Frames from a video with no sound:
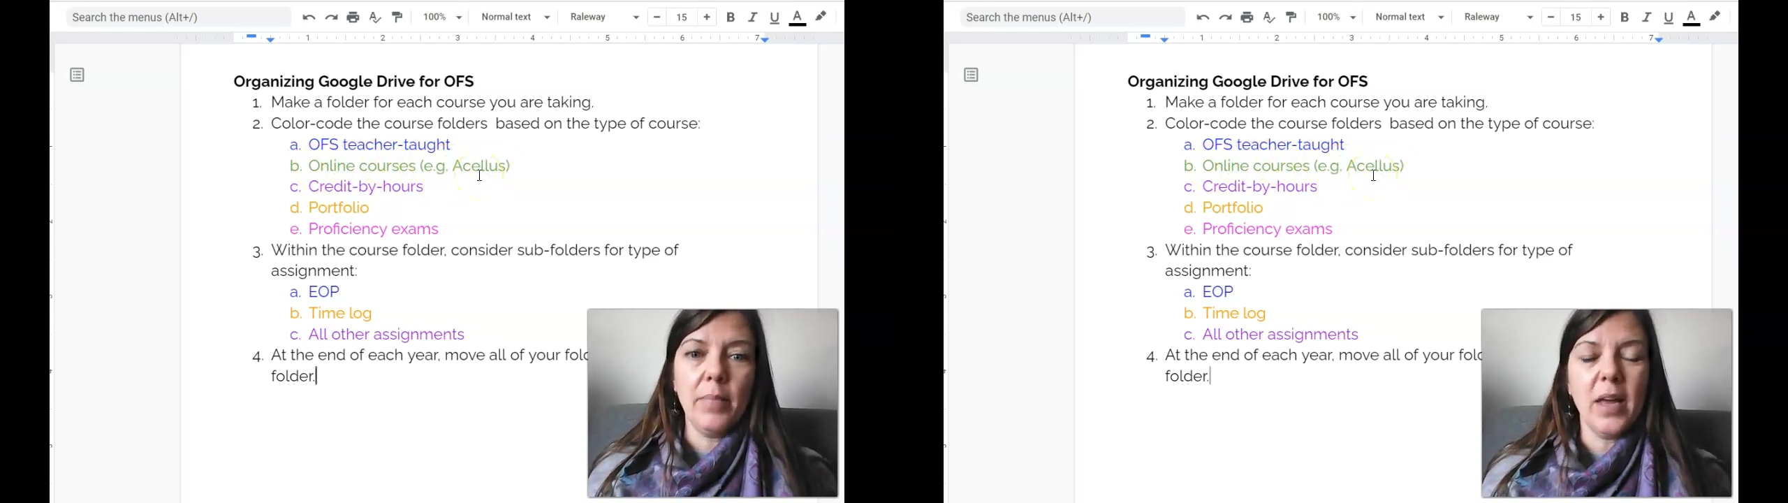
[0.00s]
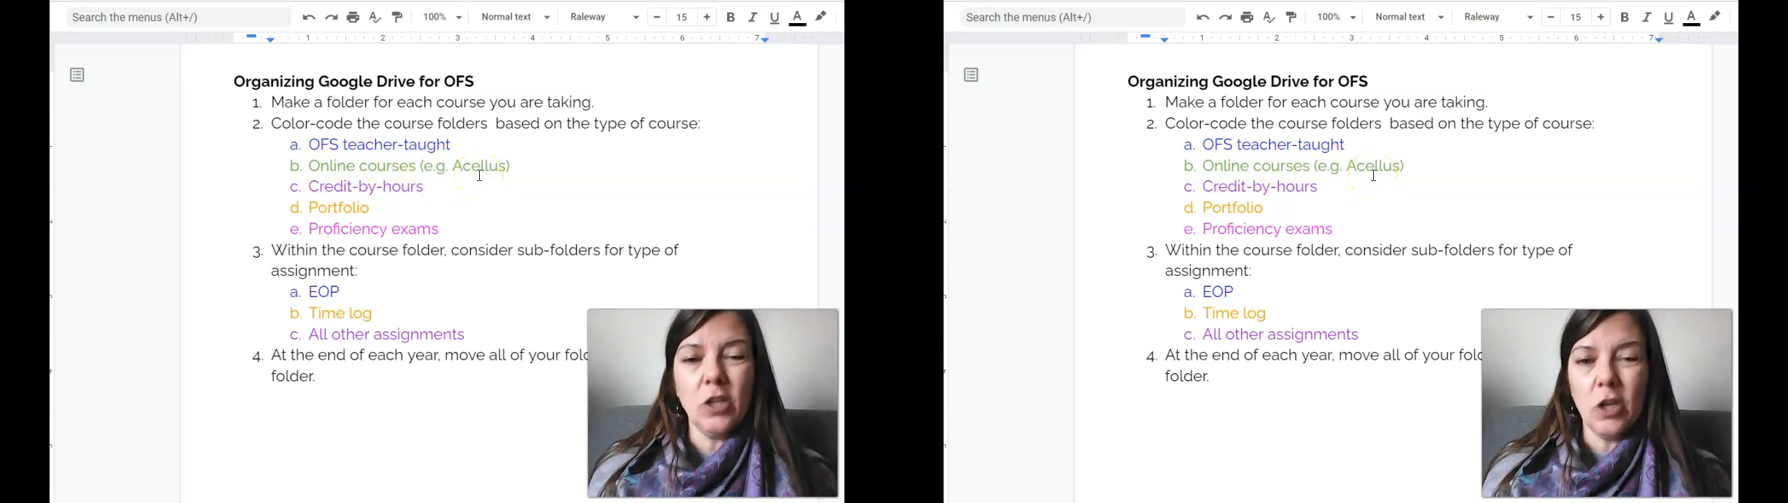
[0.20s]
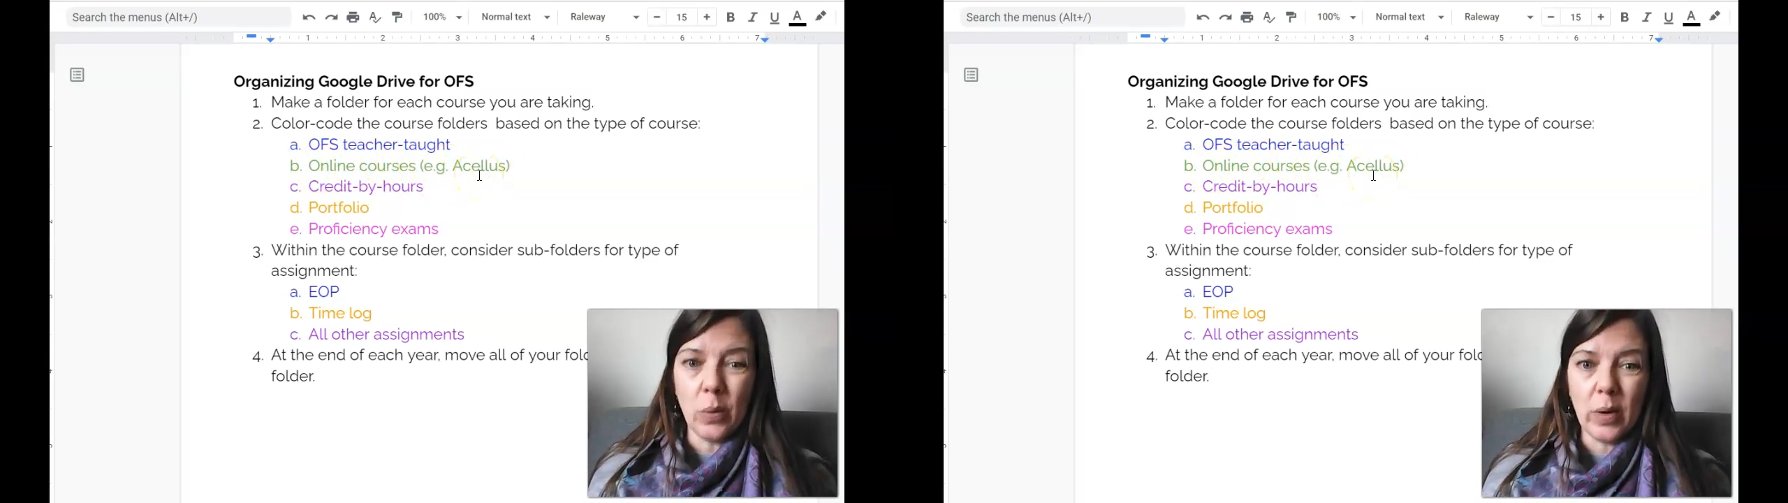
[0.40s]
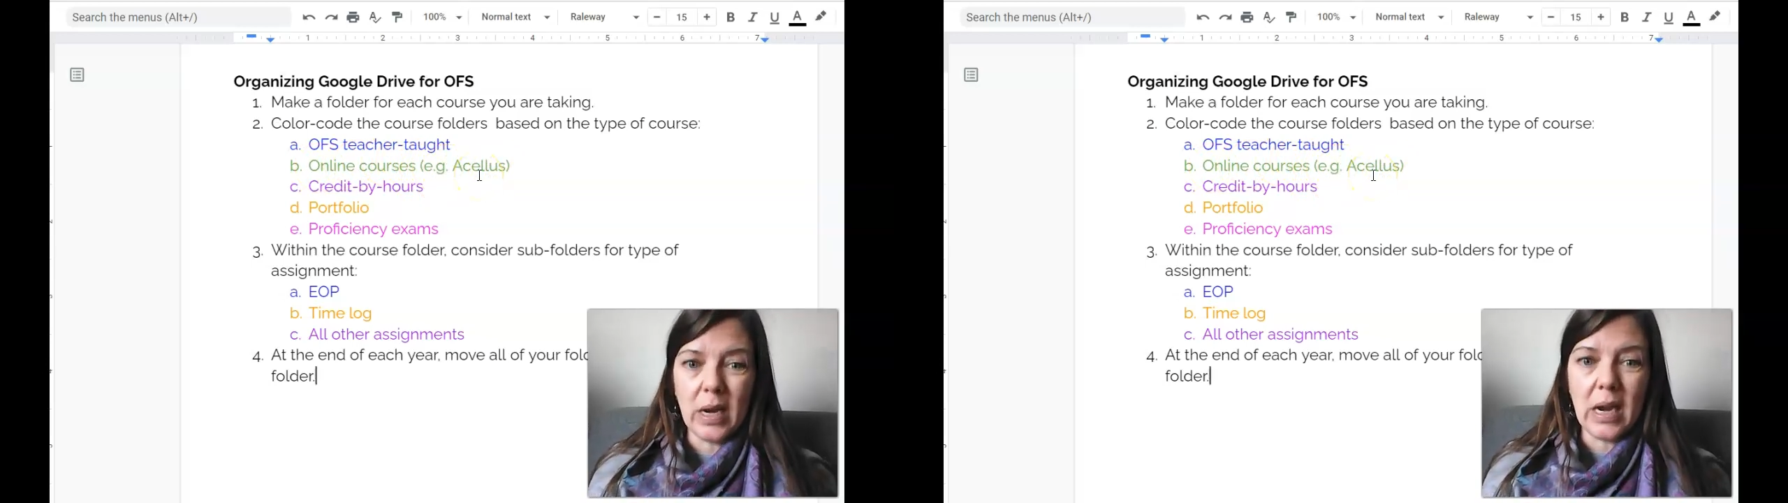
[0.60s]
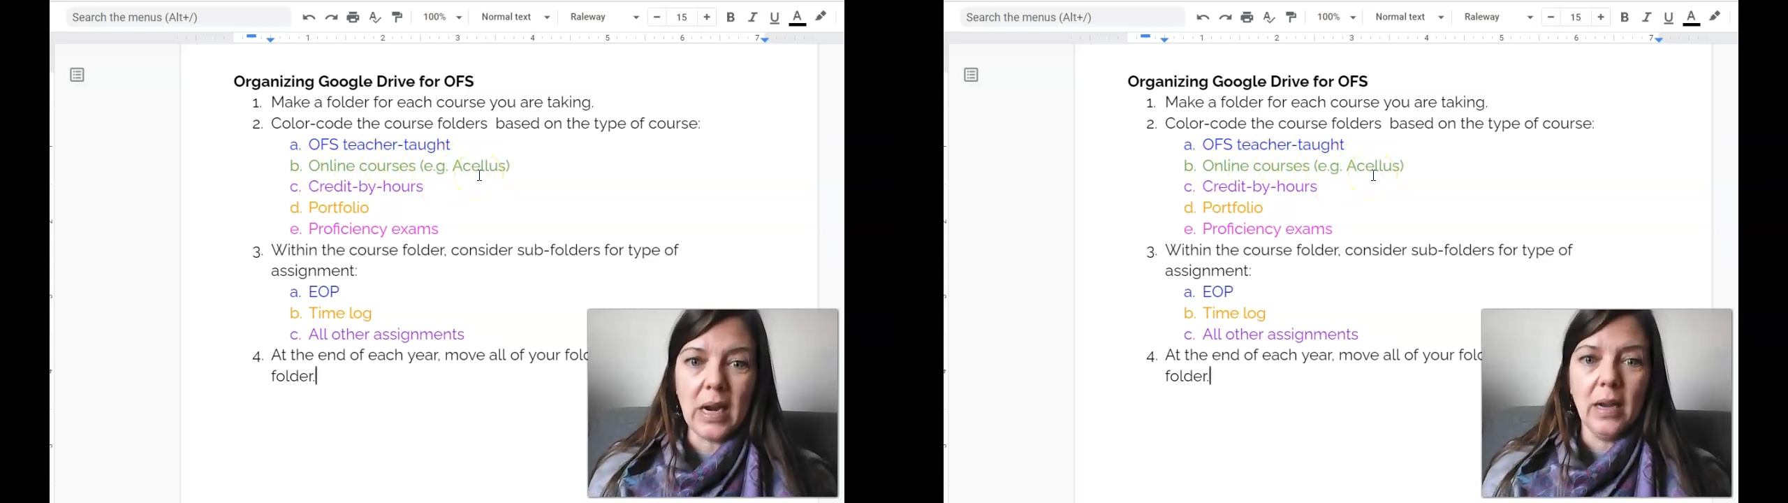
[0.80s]

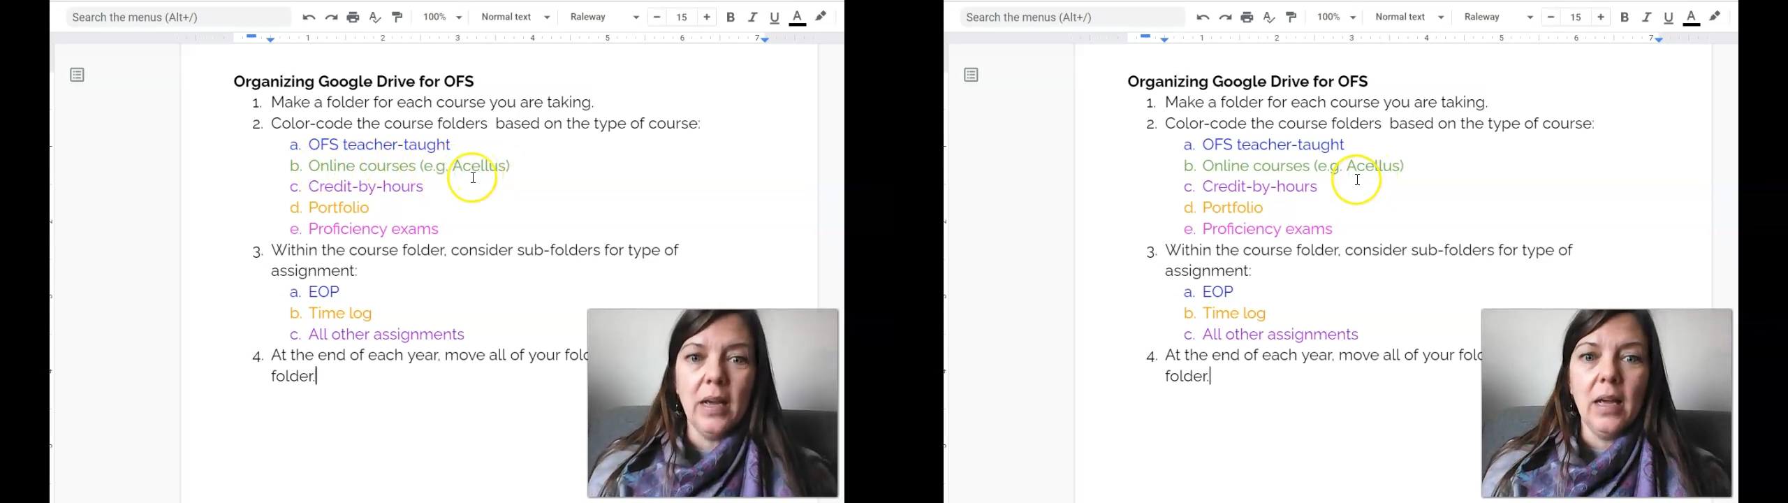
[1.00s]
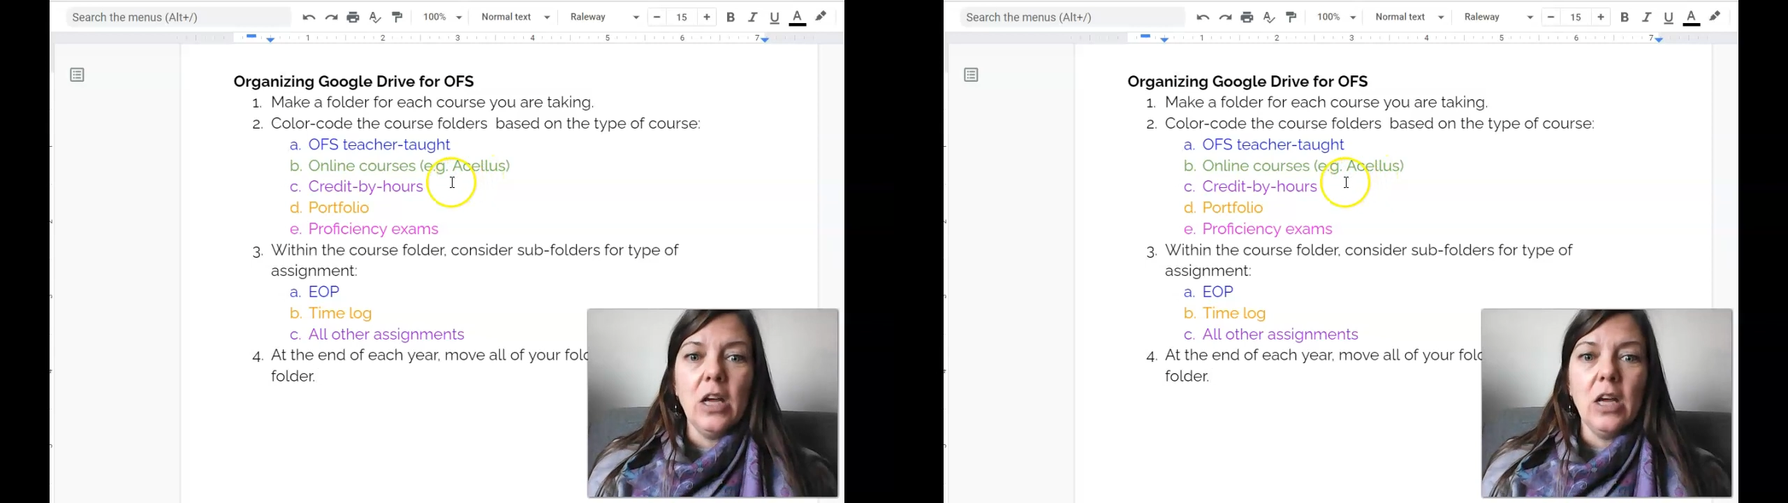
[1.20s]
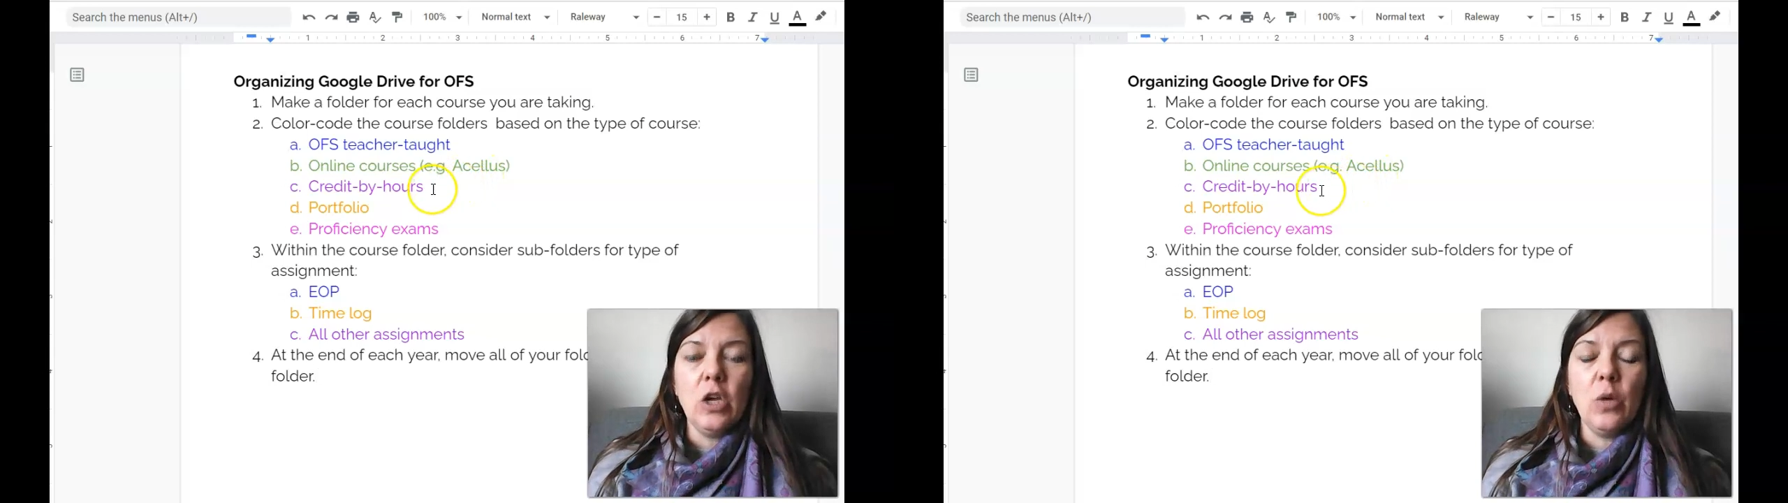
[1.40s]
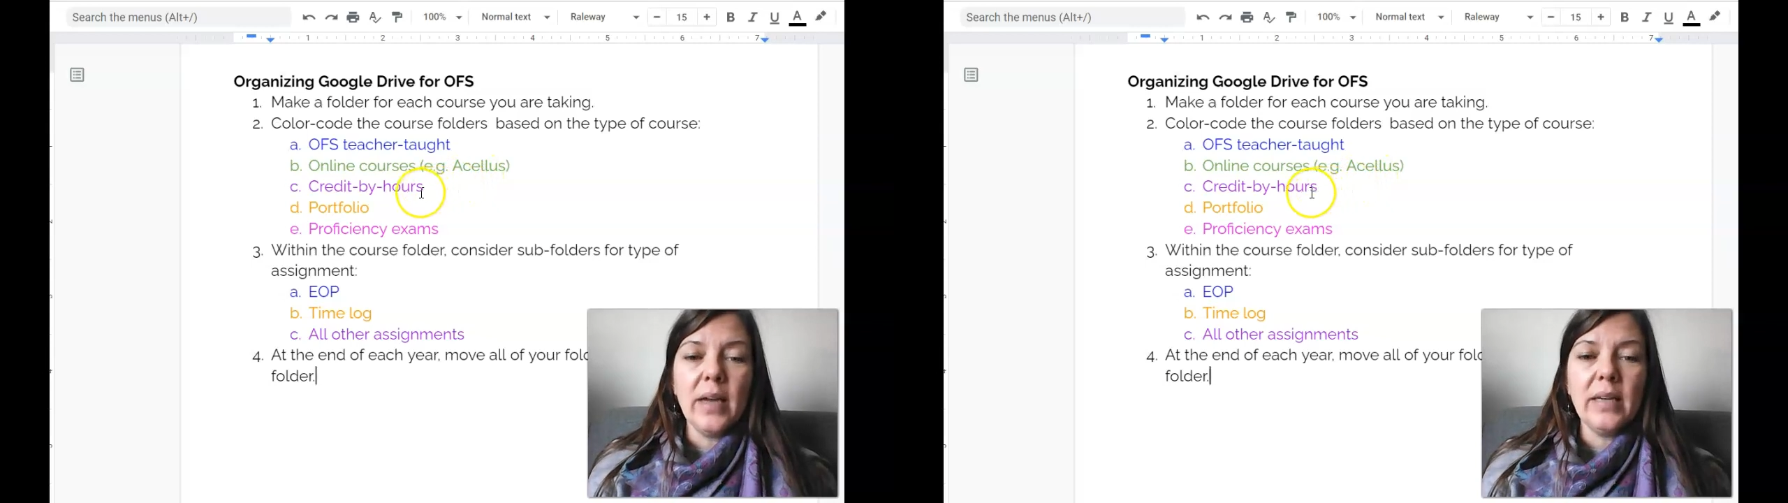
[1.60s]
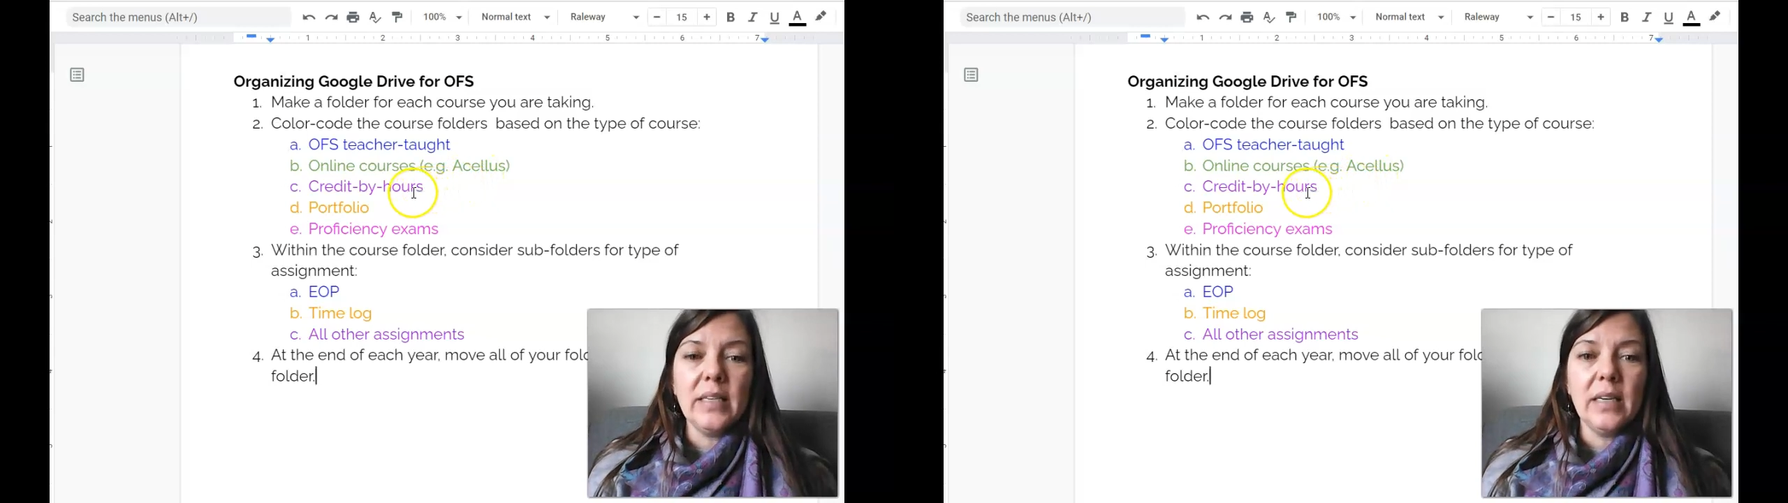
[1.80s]
Edgenuity. You
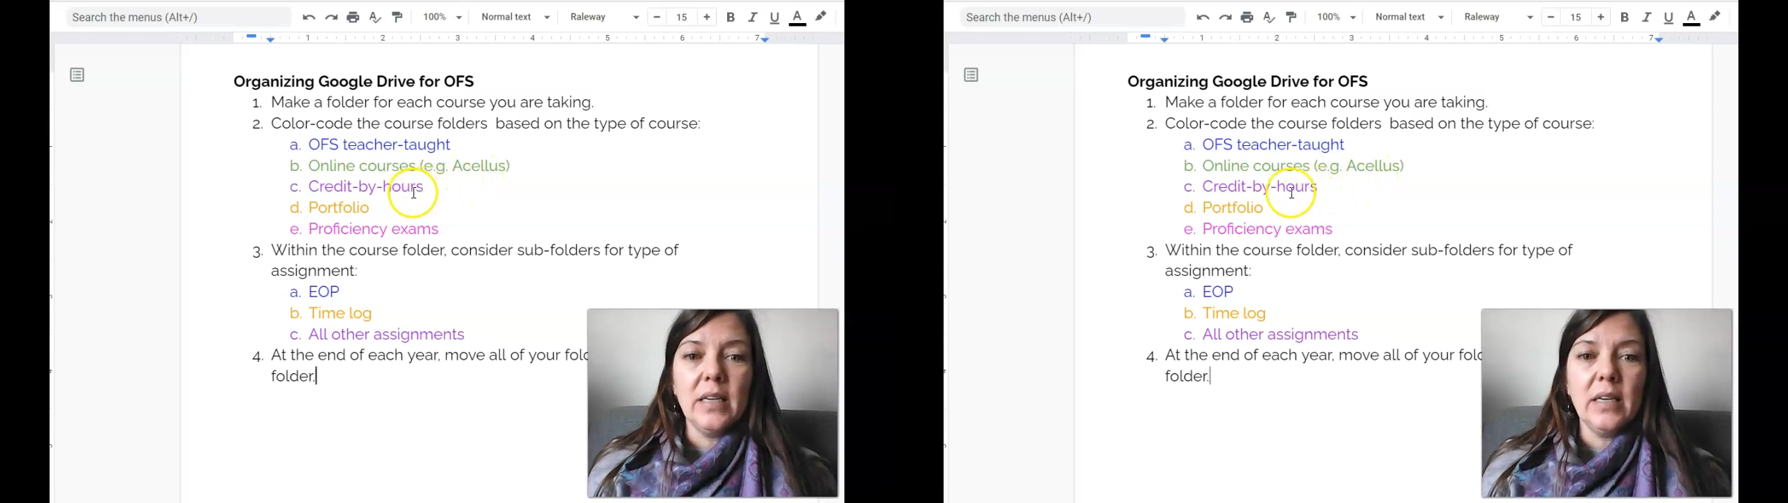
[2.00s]
might